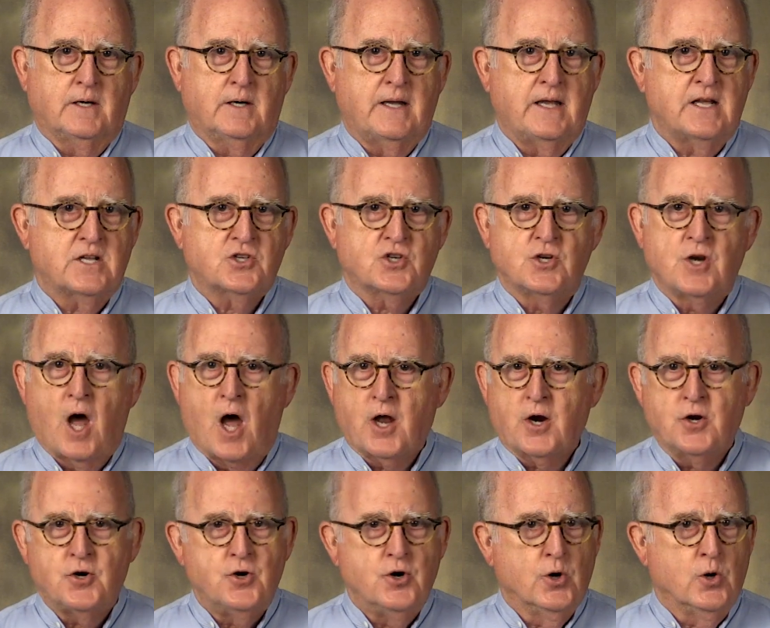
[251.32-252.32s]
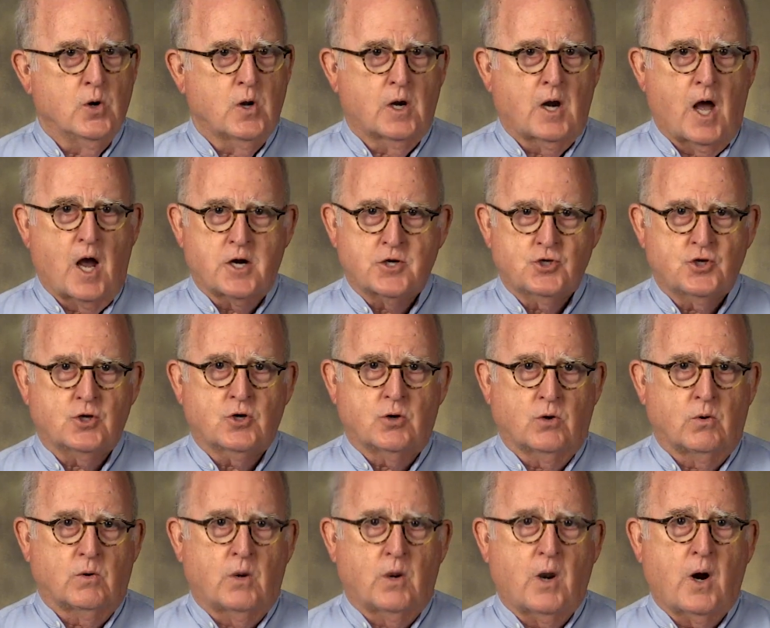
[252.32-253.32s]
It's not a
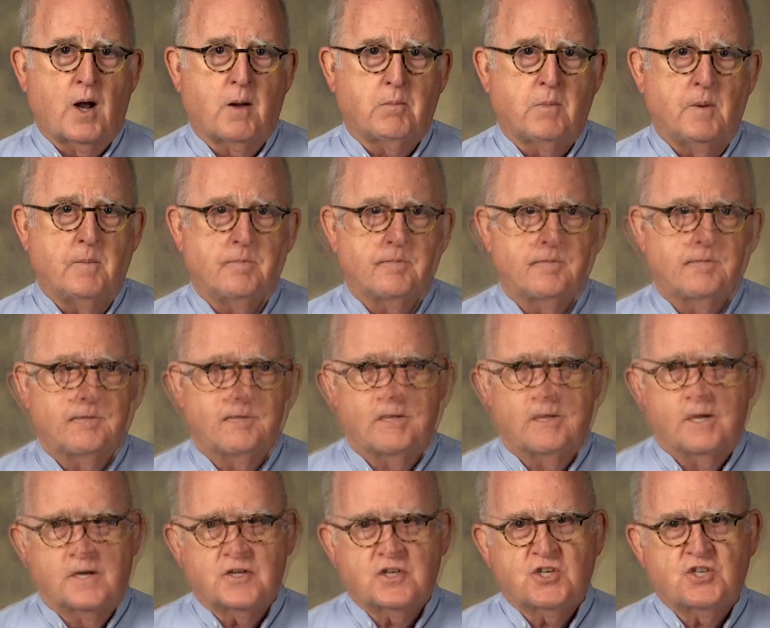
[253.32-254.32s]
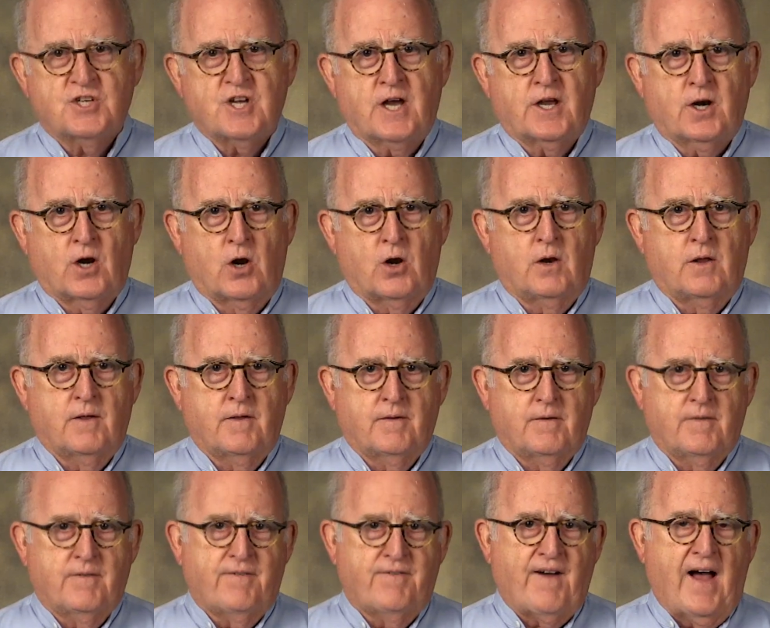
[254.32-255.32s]
neurological problem. A subtle
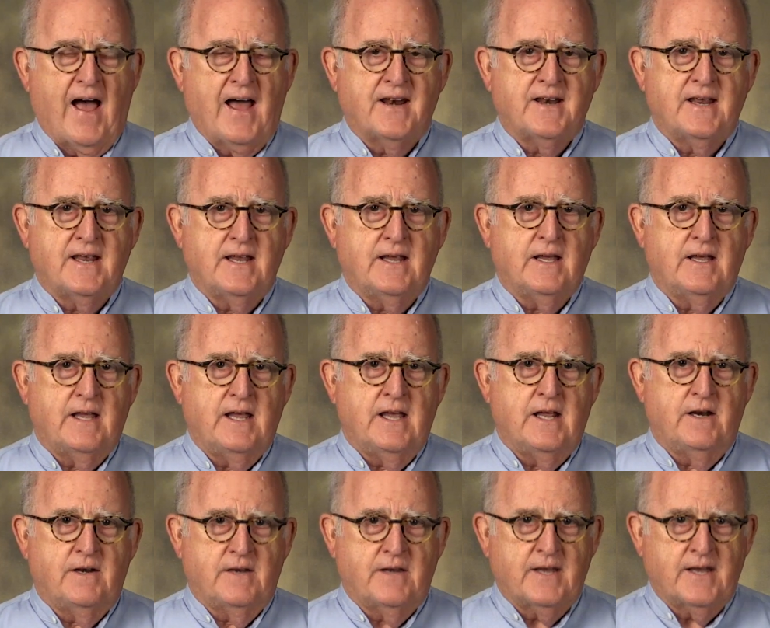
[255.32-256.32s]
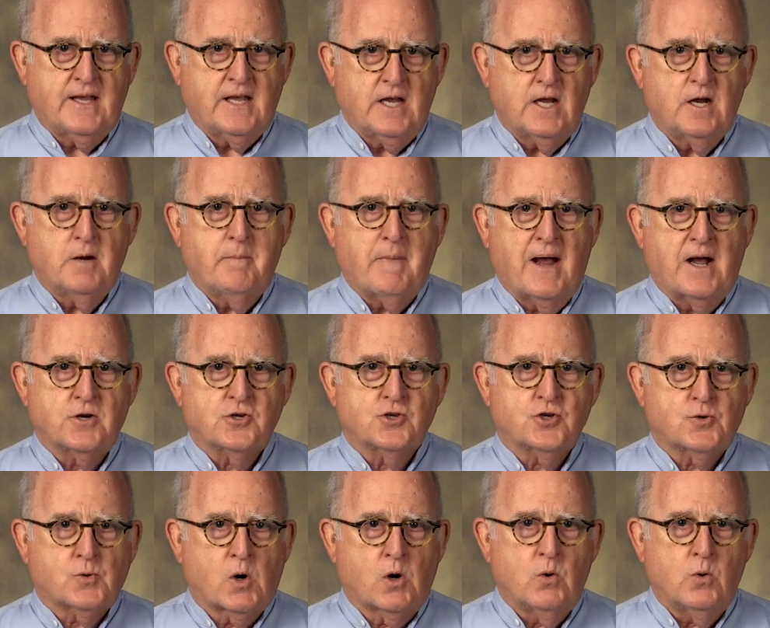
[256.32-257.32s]
finding in thinking about
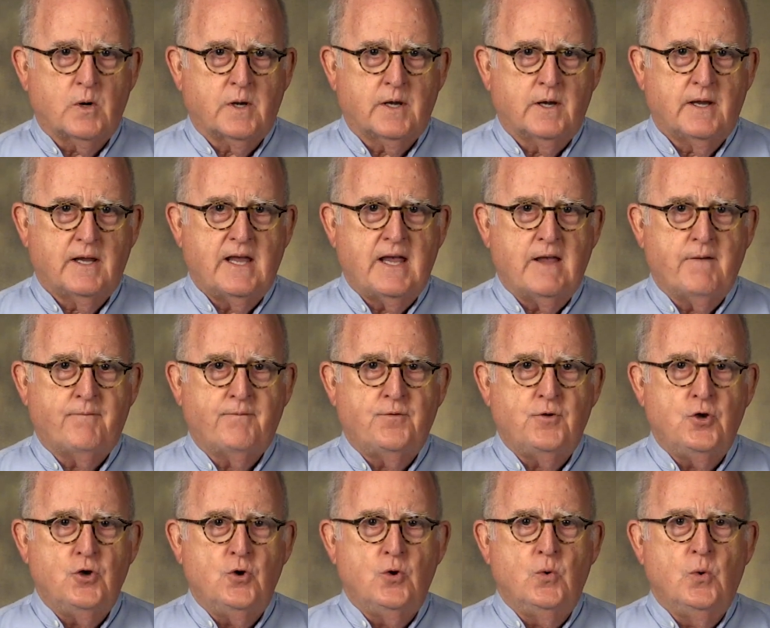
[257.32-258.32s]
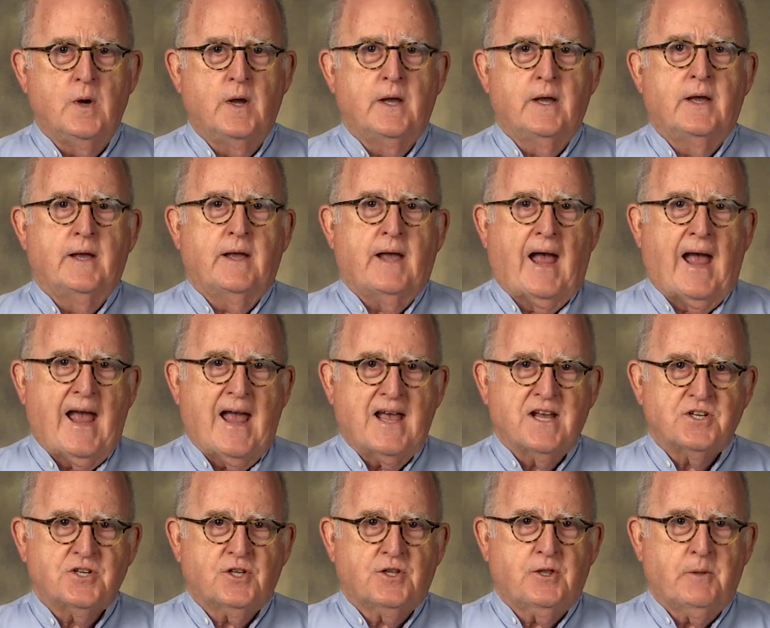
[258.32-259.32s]
stroke, if you
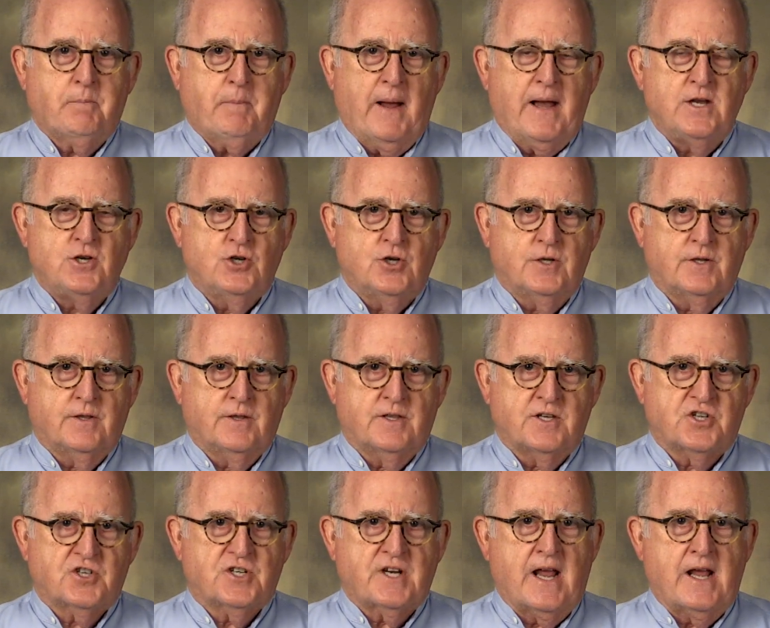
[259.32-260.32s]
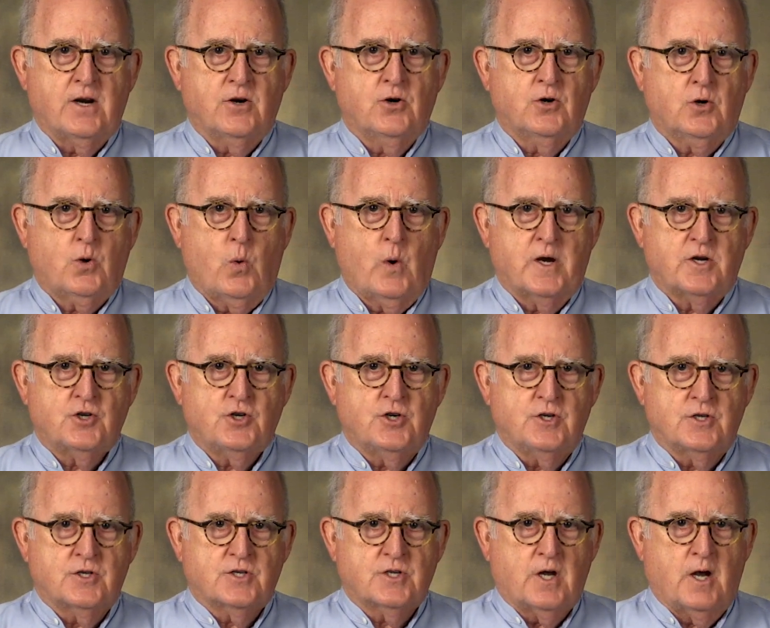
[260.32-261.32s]
ask the patient the standard
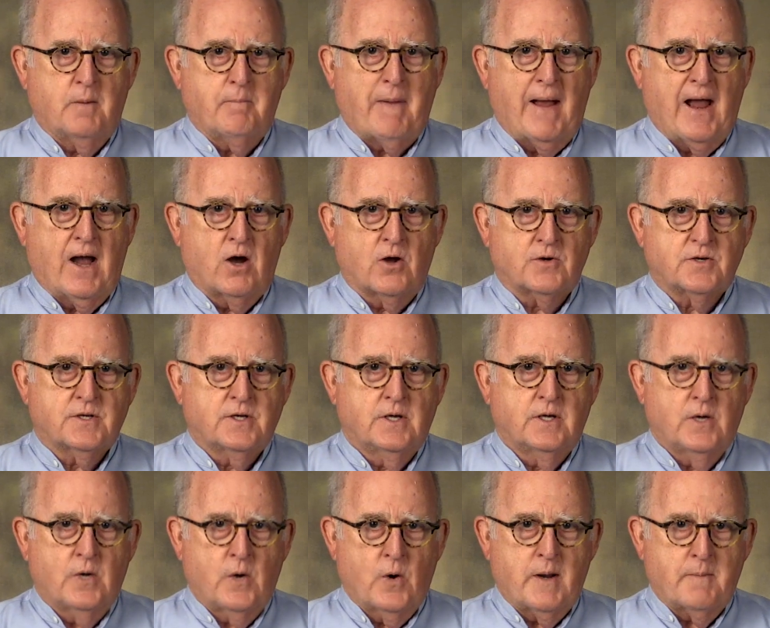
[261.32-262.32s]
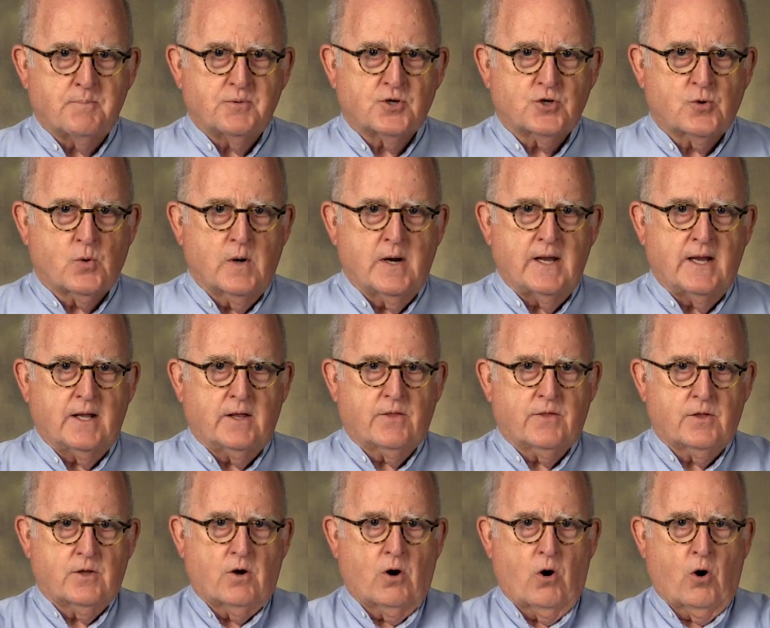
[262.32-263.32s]
questions about grip
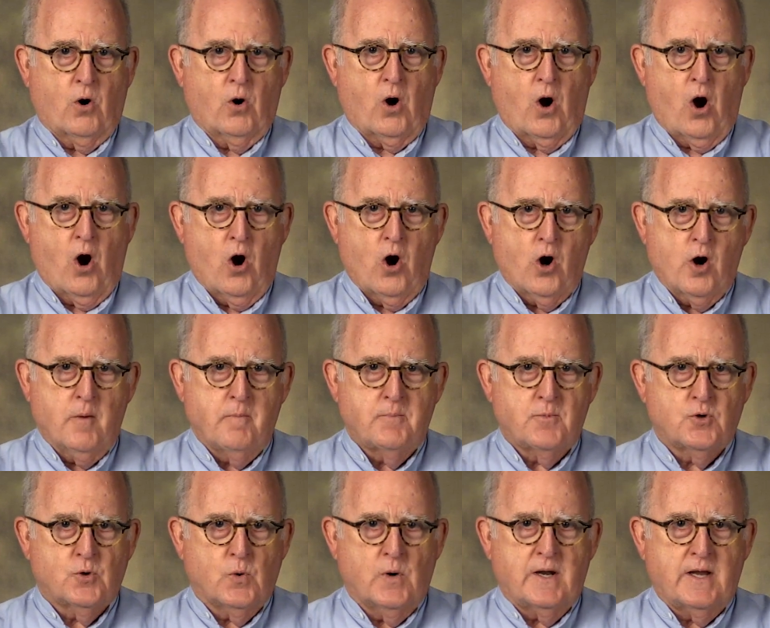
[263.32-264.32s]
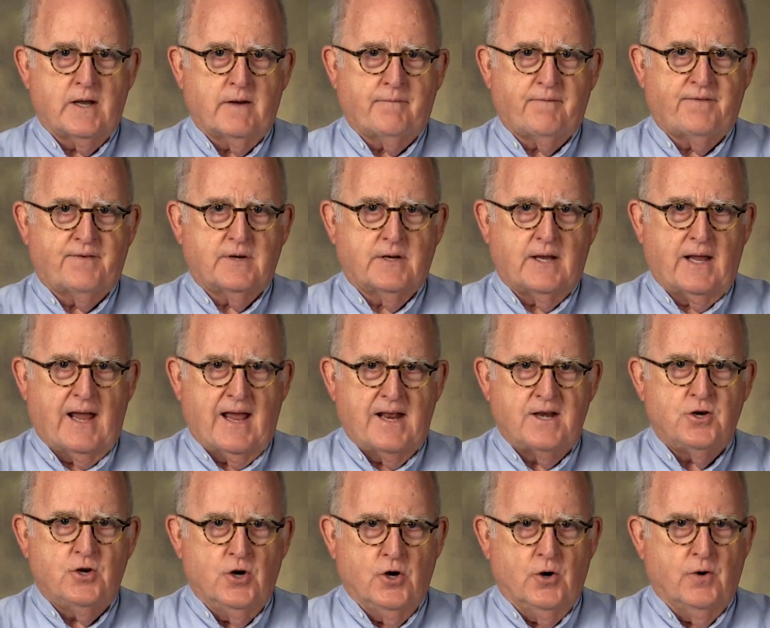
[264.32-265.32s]
strength or arm drift
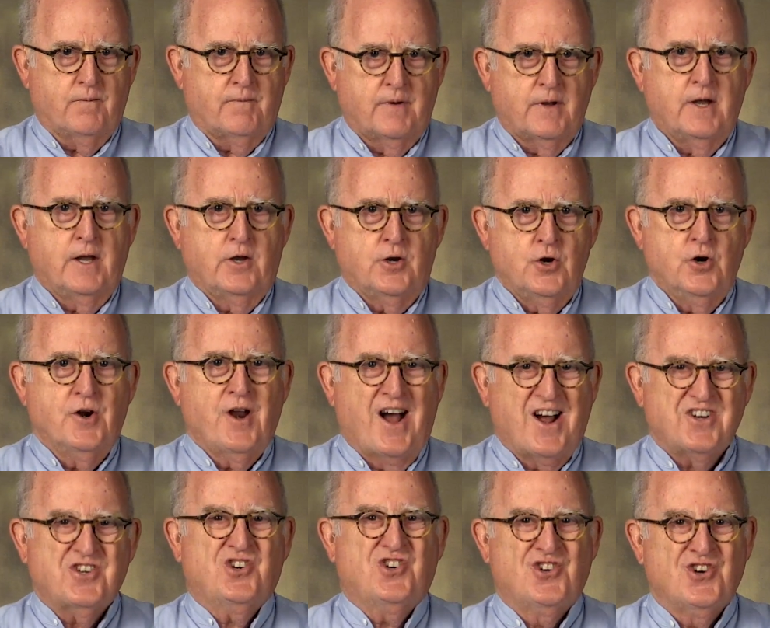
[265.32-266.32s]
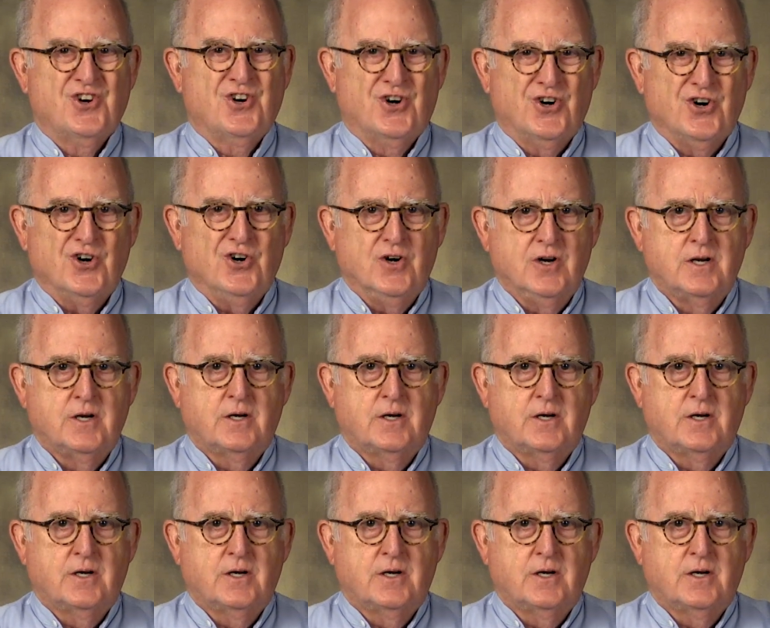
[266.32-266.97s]
and you're not sure,